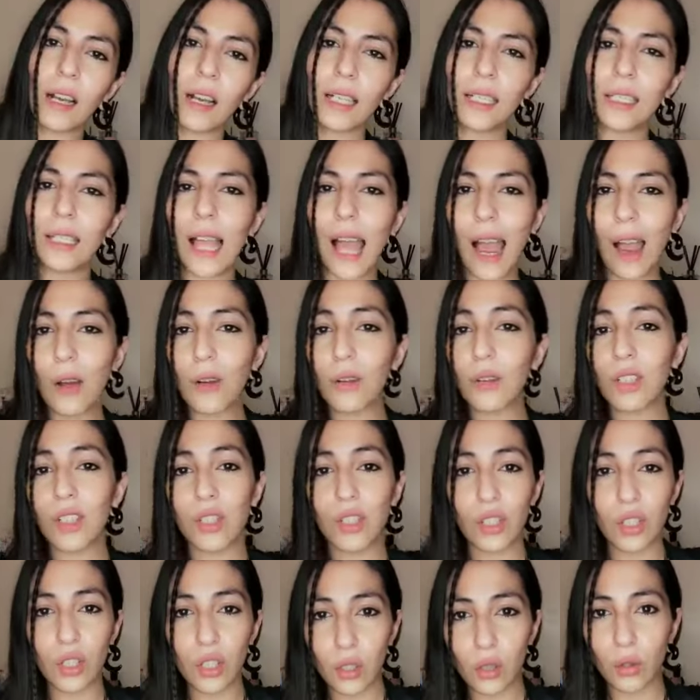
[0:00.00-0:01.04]

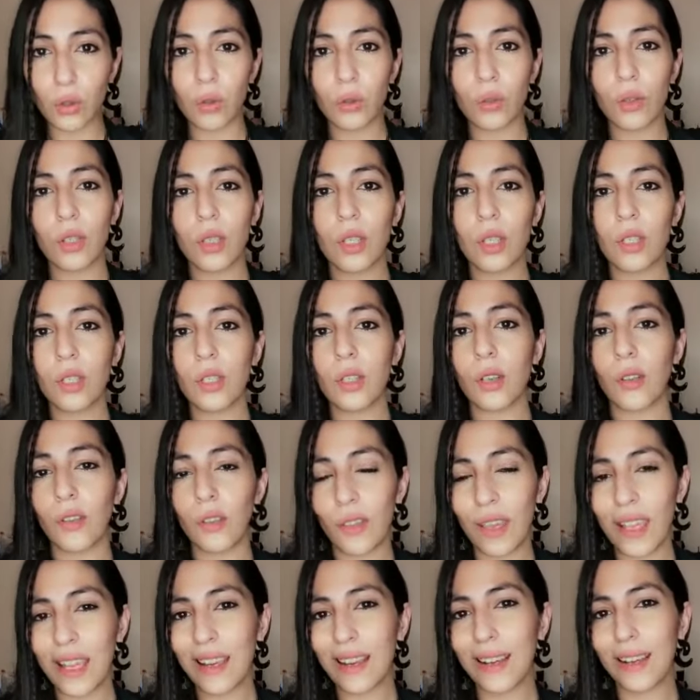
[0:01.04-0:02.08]
allows you to
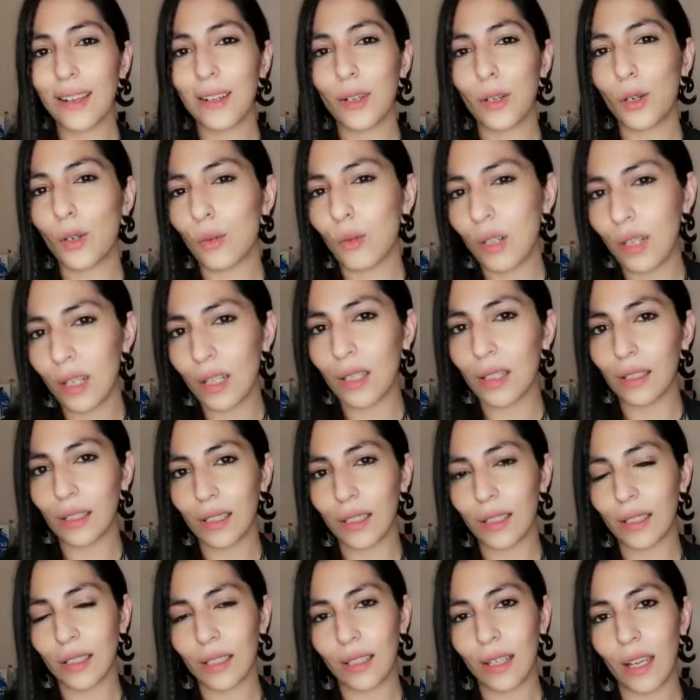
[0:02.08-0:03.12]
think
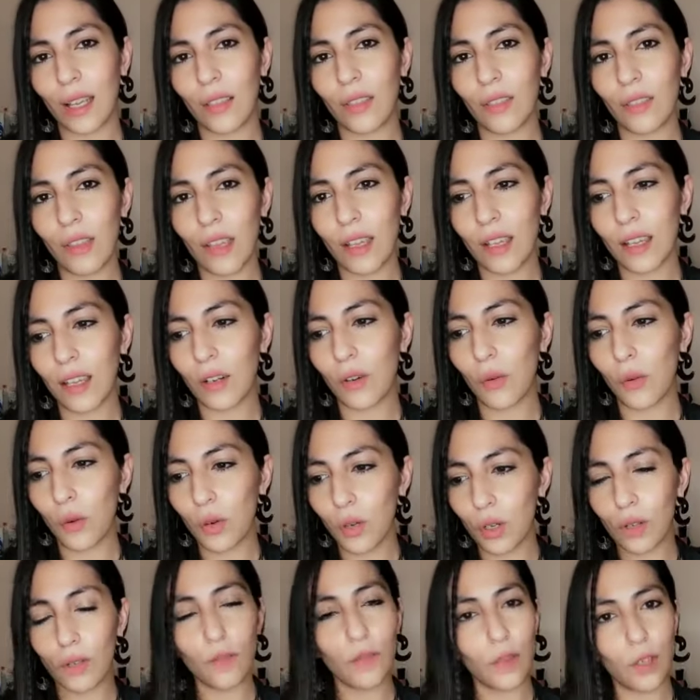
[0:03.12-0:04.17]
critically, and I think in
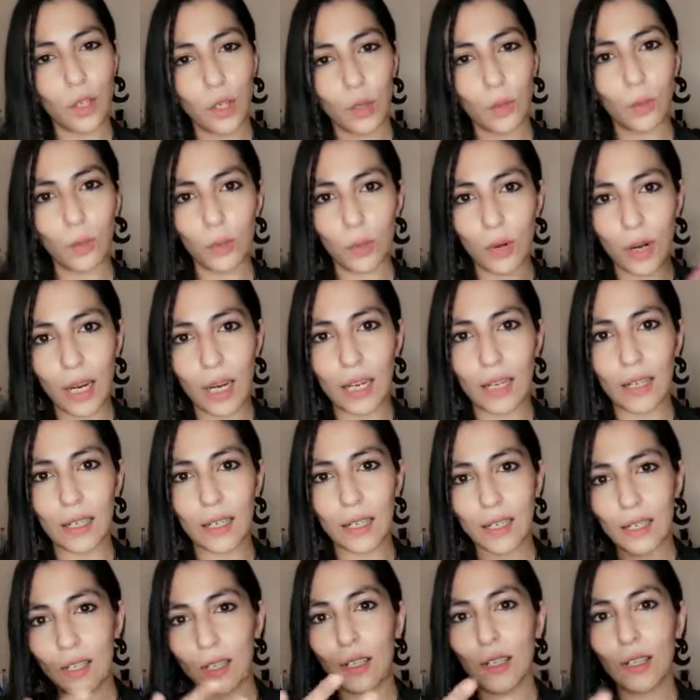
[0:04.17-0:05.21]
order for your brain
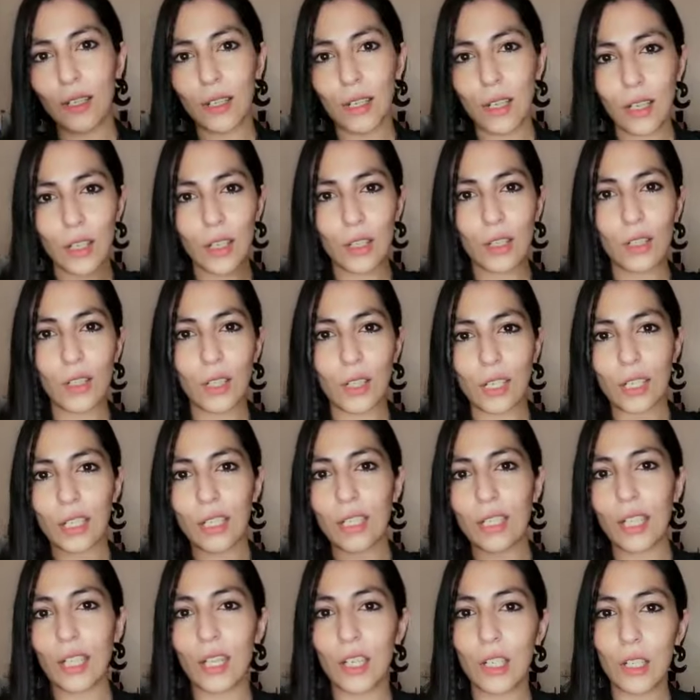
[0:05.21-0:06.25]
to
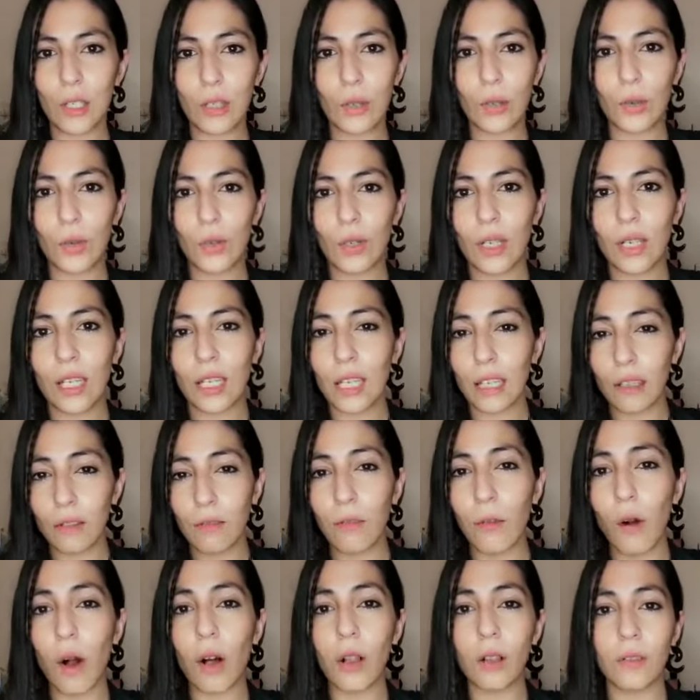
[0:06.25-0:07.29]
continue
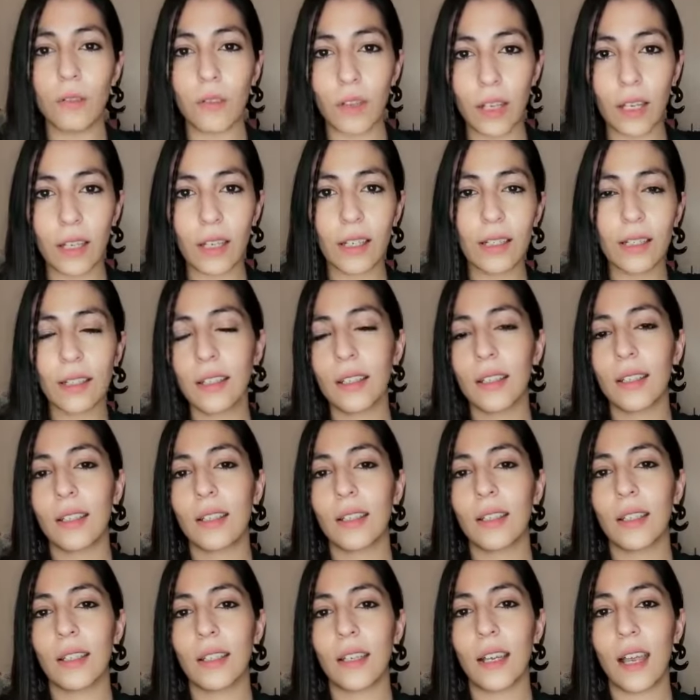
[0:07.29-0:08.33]
evolving
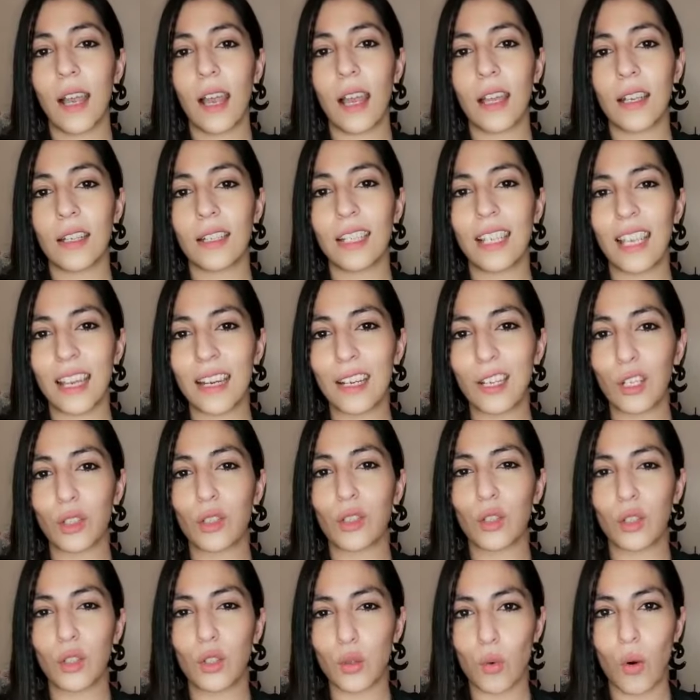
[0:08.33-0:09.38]
and getting
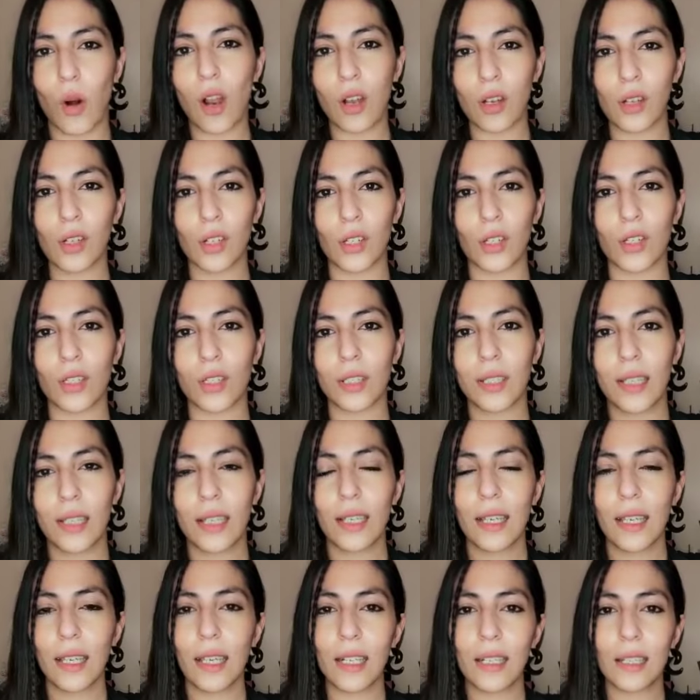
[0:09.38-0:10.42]
stronger,
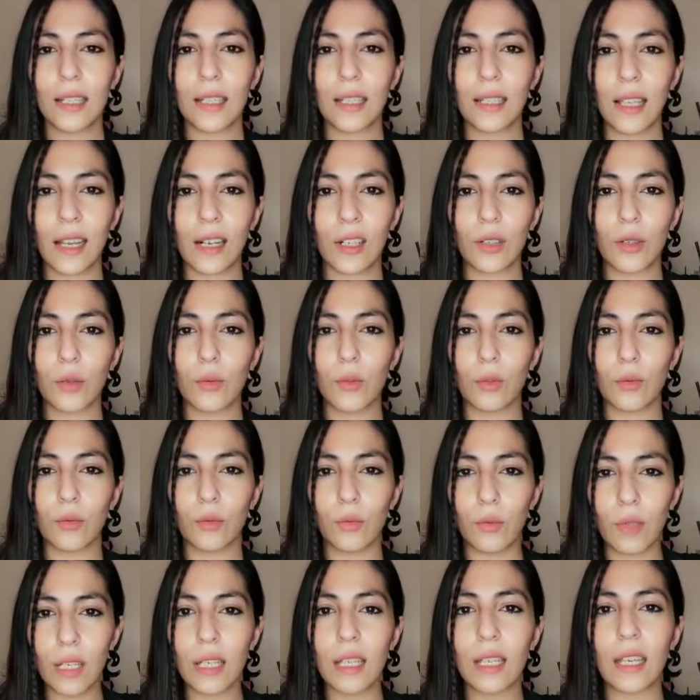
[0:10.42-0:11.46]
intellectual
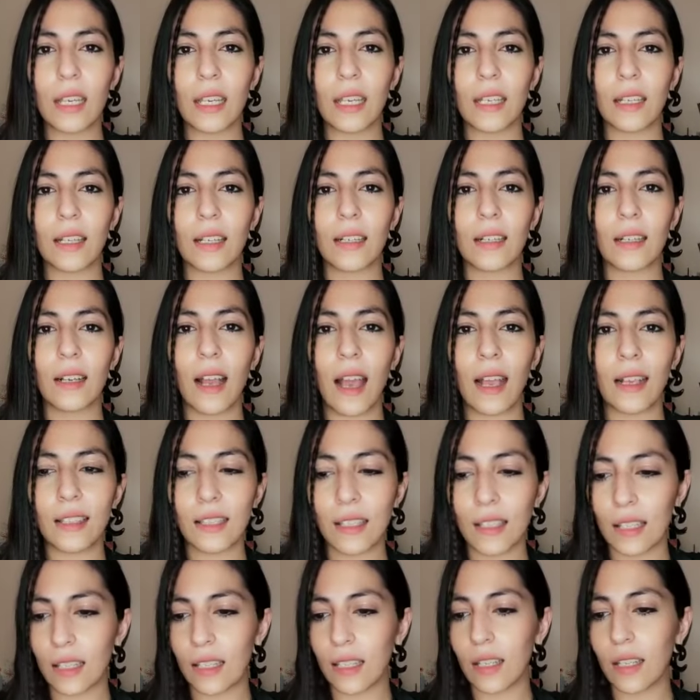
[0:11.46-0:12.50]
reading, as
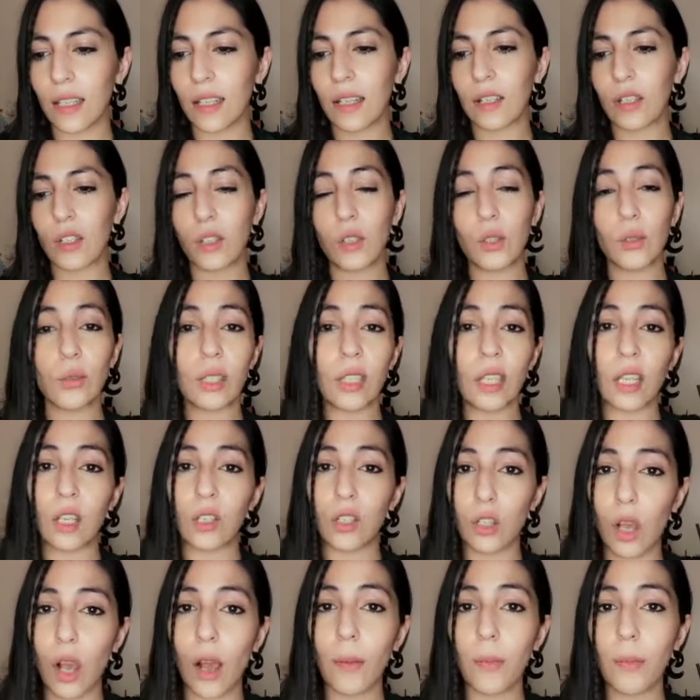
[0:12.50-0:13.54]
in choosing a
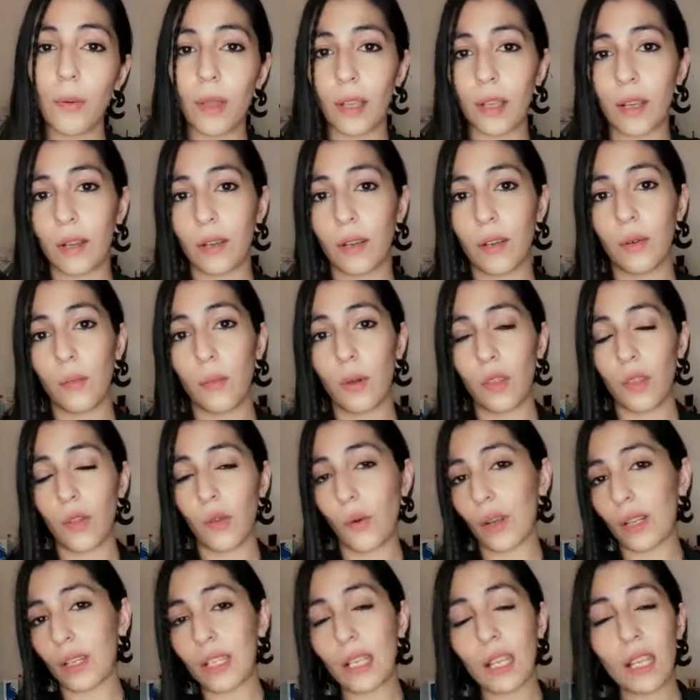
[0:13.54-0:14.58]
topic, whether
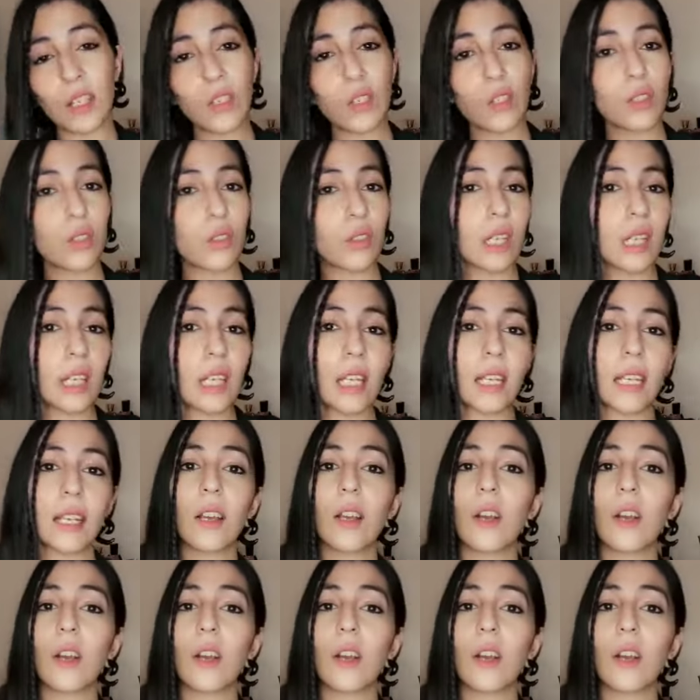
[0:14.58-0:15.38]
it's history